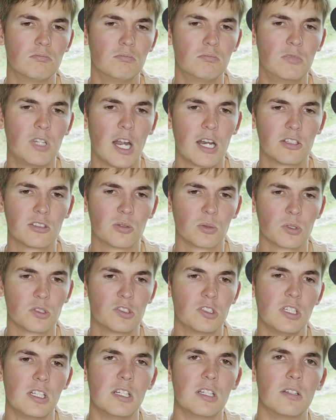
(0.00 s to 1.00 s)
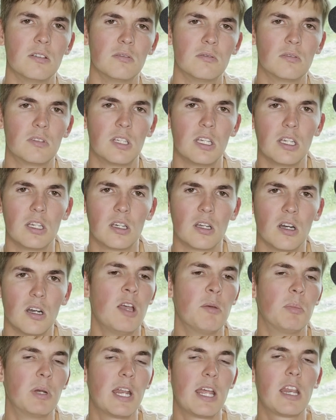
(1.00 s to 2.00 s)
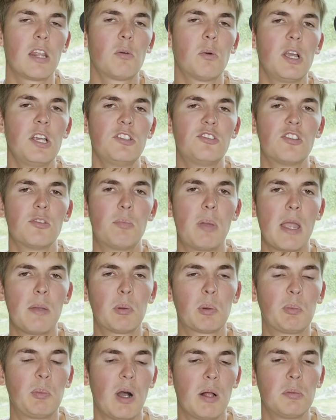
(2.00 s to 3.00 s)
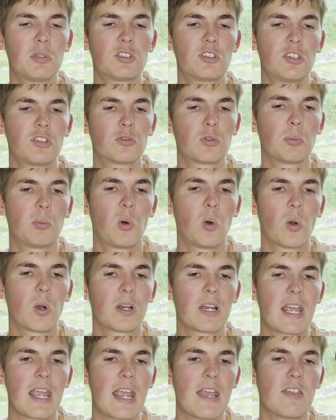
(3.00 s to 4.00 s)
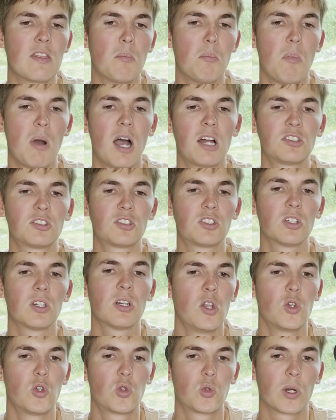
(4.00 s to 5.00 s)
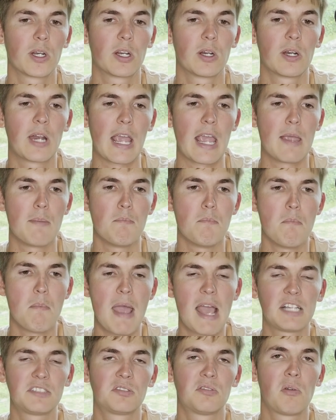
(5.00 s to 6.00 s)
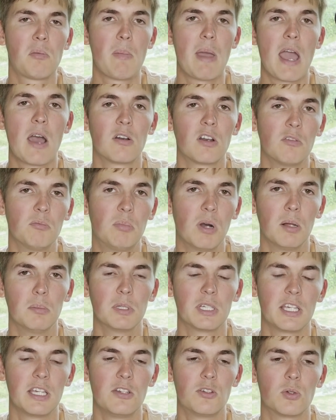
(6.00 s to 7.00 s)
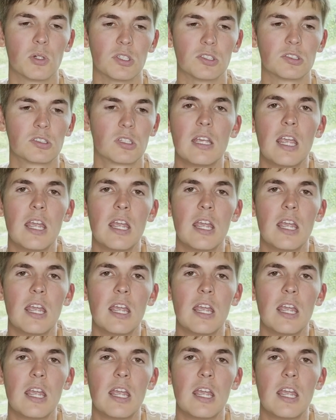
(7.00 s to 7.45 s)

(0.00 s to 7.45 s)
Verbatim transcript: dinosaur scene in King Kong. But anyways, the paper published this report and the monster triggered a massive amount of public interest.